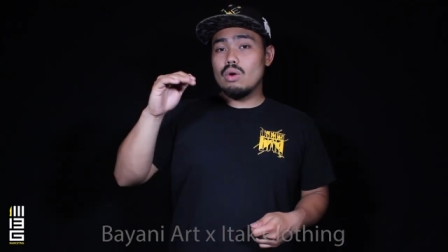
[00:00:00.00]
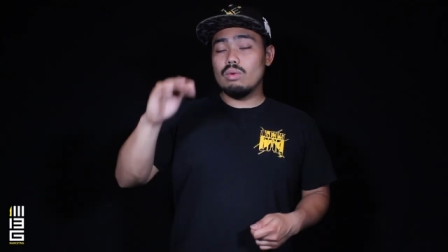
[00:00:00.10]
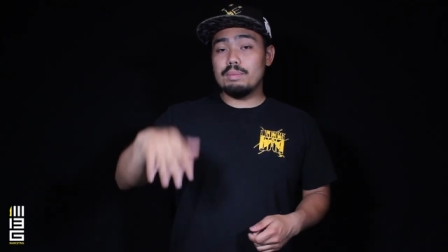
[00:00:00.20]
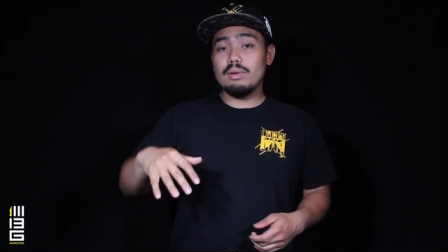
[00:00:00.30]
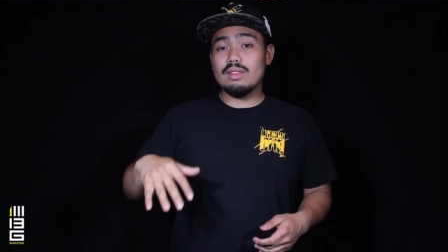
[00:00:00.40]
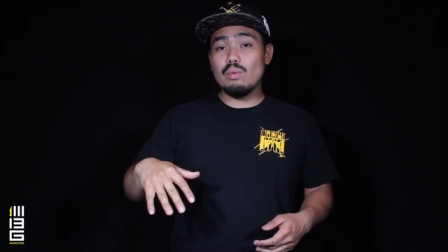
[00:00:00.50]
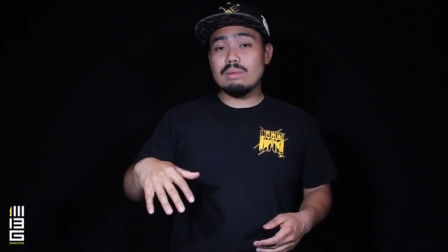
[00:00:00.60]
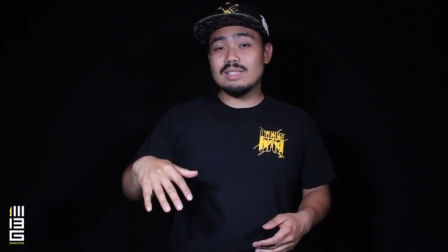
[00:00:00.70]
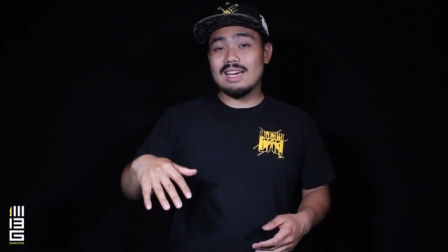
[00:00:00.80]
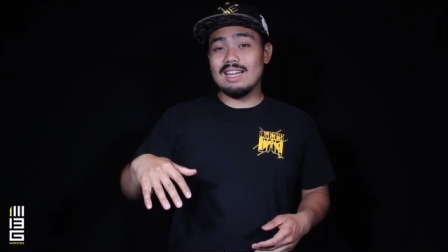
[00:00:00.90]
We'll put the
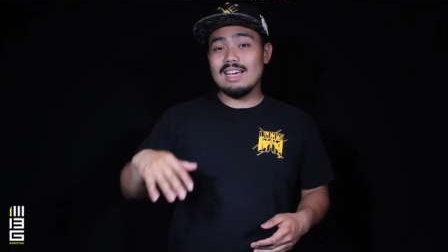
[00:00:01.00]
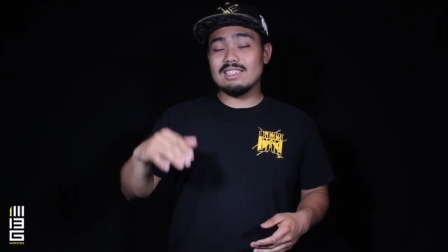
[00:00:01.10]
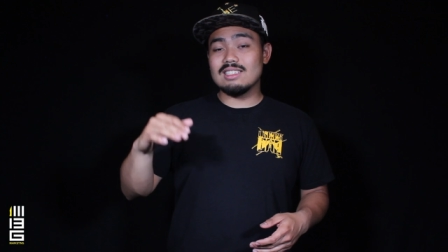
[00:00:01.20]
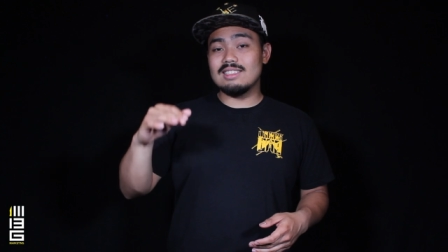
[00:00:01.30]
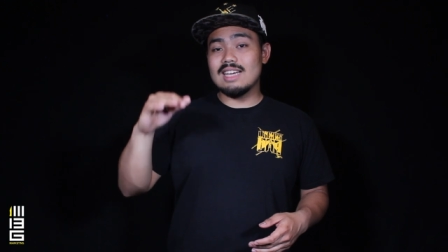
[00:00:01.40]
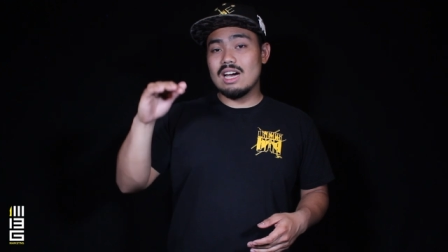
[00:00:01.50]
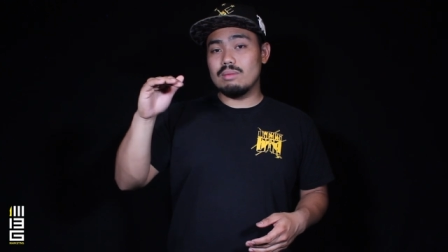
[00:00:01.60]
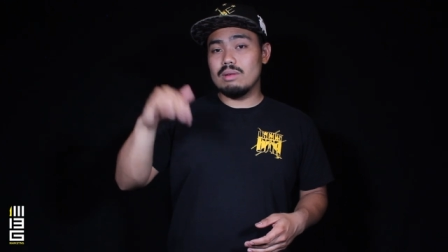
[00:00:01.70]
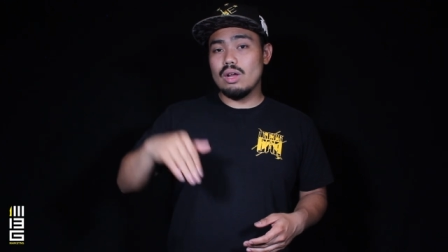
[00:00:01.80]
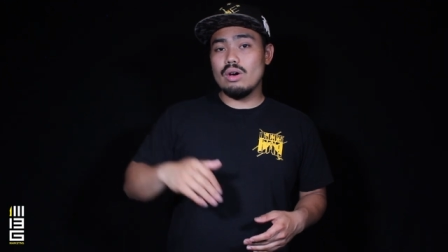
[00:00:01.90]
website links
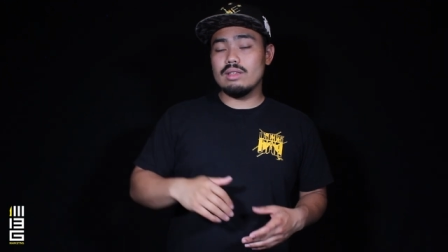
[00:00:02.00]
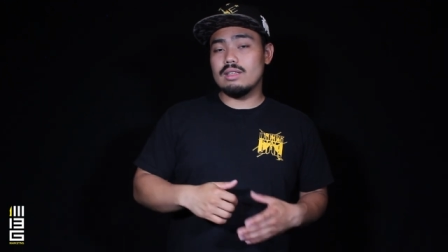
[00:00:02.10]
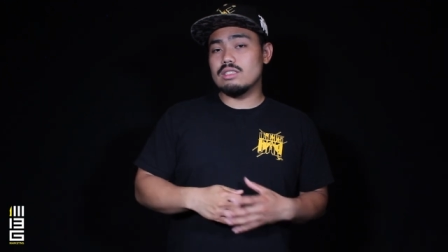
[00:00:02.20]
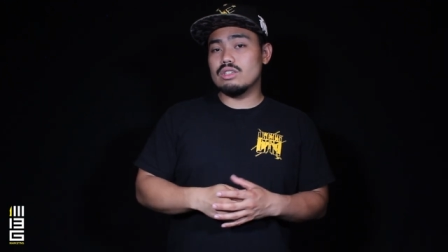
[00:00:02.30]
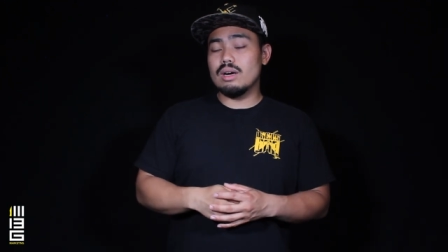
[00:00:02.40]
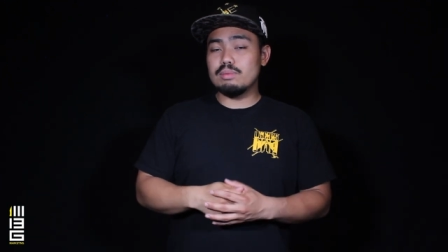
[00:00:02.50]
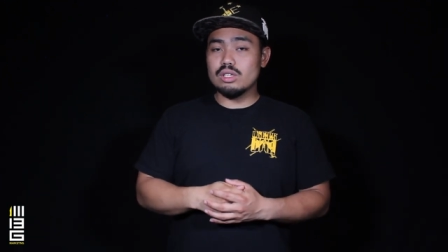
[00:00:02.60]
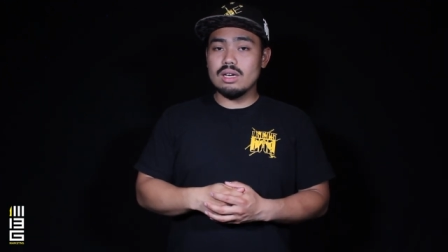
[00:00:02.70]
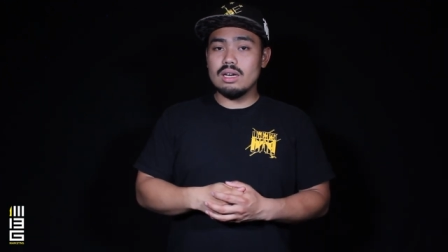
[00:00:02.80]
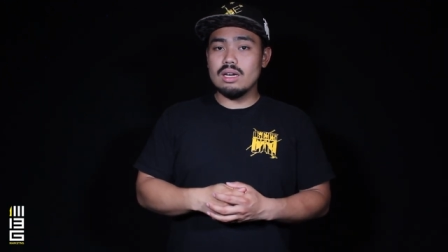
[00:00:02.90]
down below in the
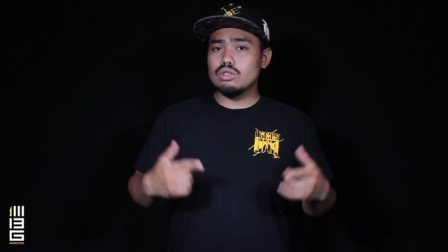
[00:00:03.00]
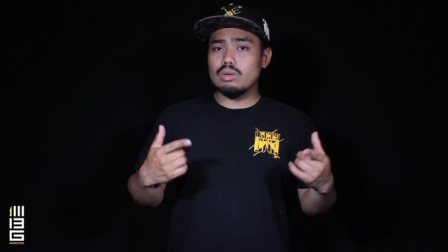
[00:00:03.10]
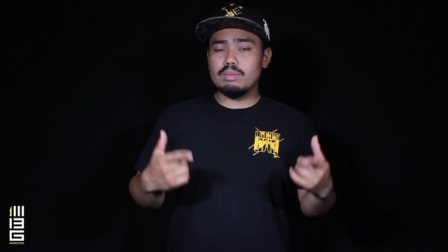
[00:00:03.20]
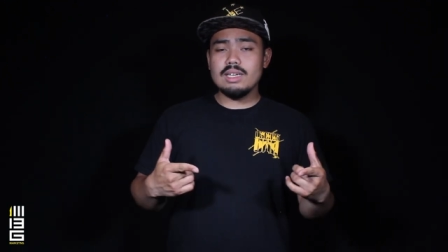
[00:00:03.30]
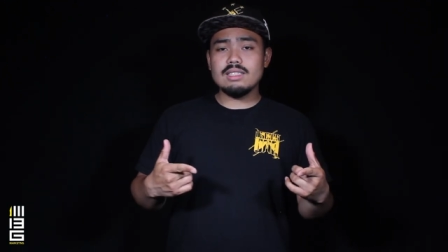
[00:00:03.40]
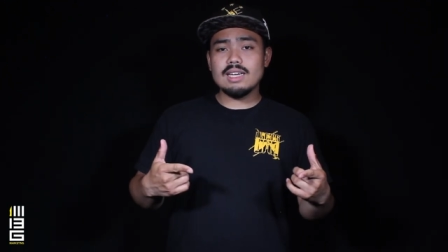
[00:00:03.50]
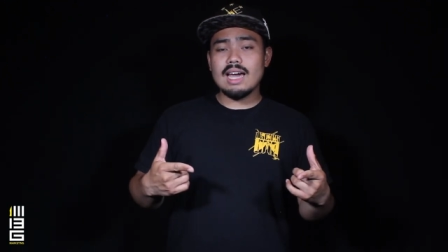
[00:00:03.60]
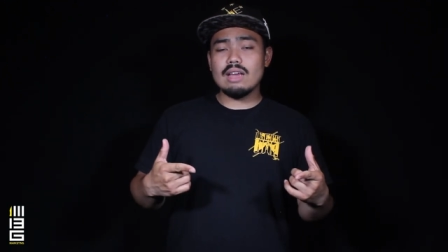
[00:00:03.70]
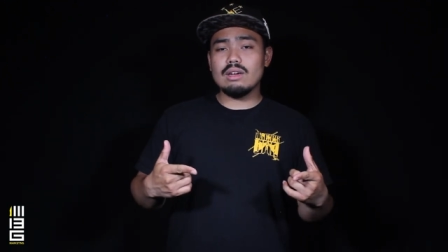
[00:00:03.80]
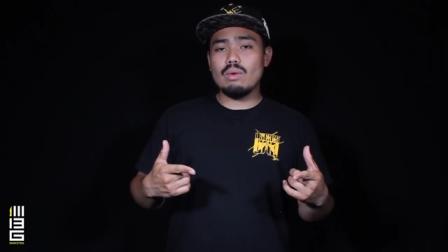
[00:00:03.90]
description. So please
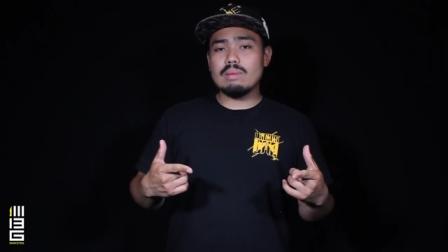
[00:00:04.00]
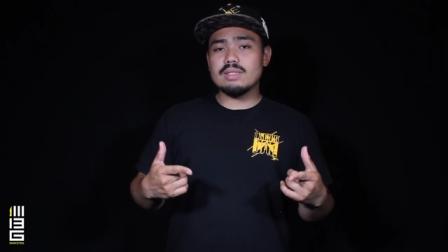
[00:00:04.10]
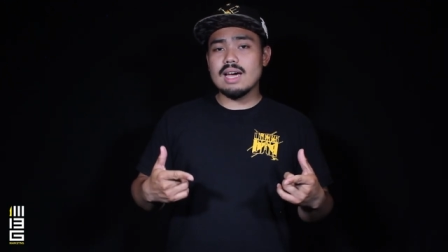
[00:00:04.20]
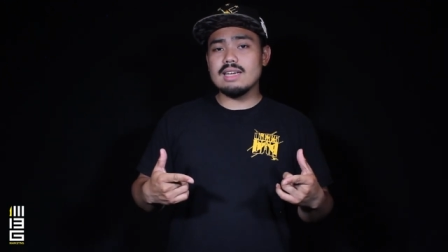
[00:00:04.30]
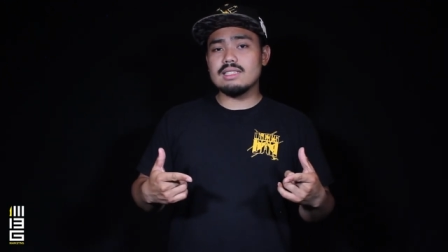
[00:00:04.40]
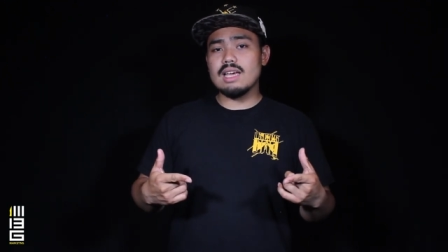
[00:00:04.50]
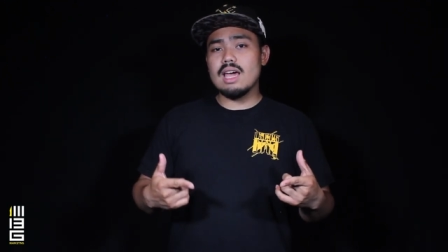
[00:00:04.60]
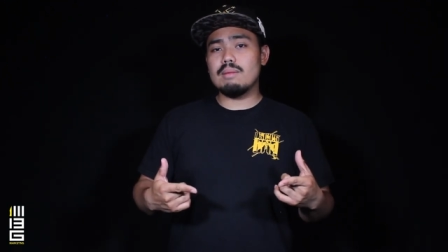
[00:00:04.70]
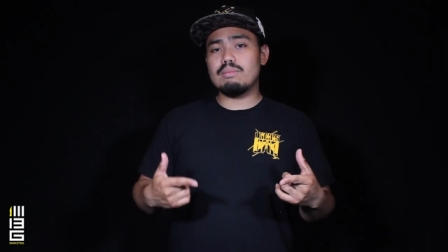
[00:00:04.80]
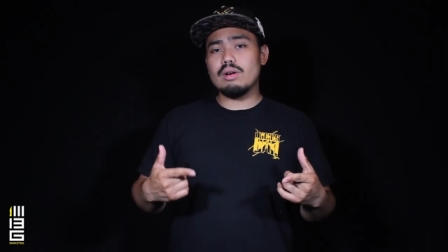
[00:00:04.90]
check out their websites
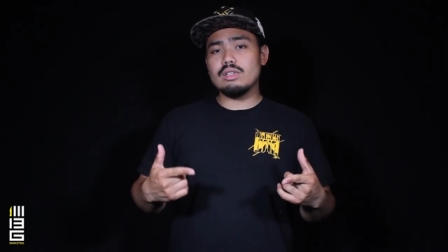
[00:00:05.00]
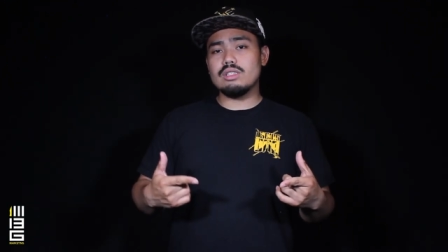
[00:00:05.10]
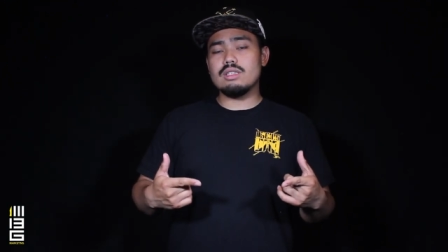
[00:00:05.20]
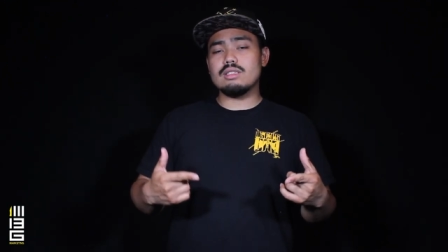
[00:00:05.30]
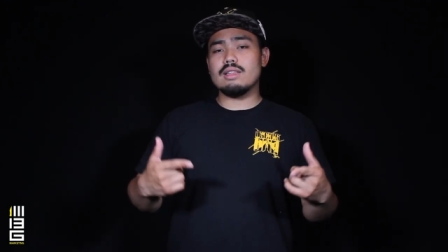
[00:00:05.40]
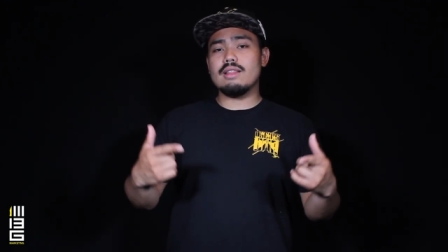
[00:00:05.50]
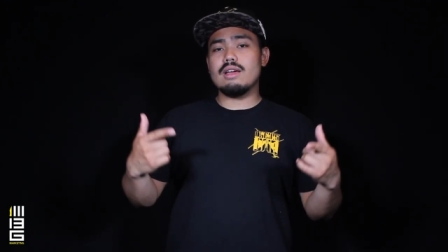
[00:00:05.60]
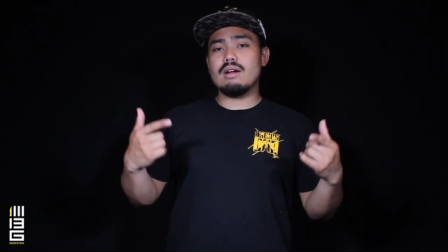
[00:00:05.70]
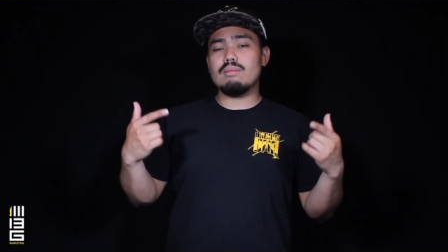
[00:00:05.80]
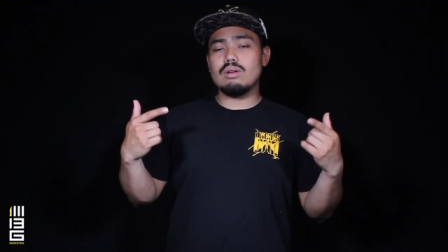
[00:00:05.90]
and purchase
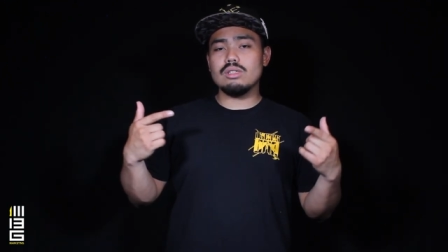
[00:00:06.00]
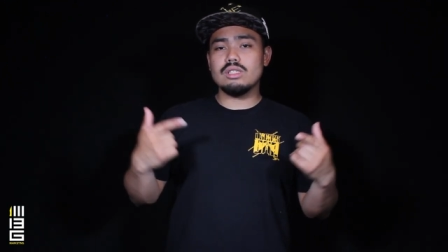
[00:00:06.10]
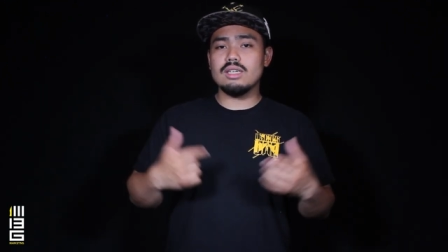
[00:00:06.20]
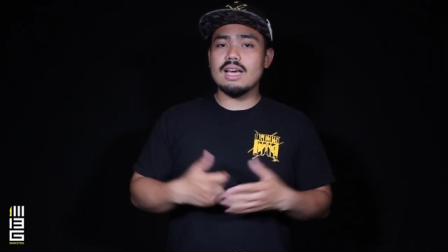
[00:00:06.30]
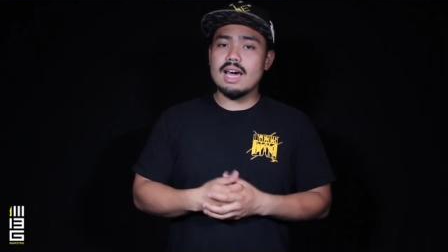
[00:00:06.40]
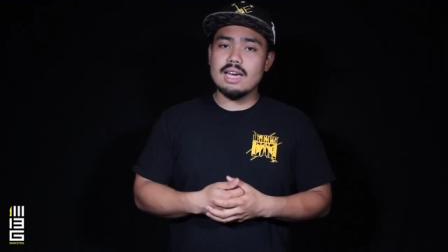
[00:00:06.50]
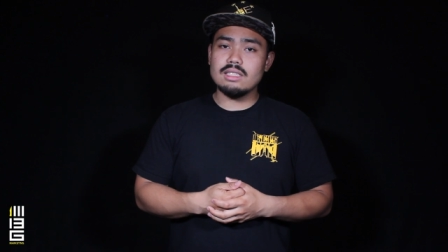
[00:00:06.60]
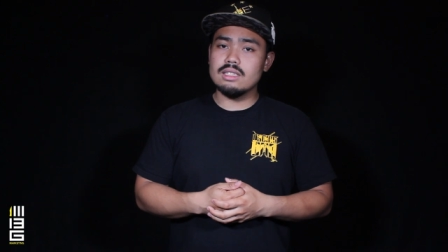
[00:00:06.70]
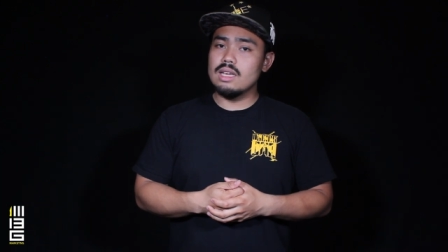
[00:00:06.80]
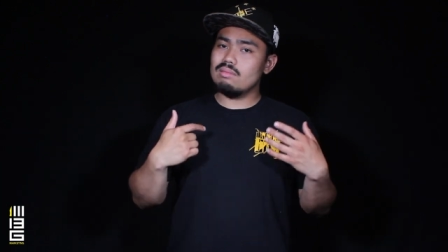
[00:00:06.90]
their merchandise,